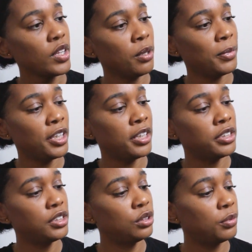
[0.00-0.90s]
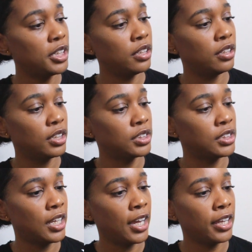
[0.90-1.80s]
But this is what it
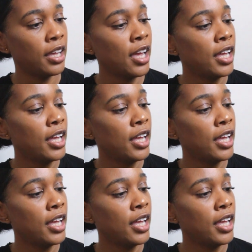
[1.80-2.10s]
looks like.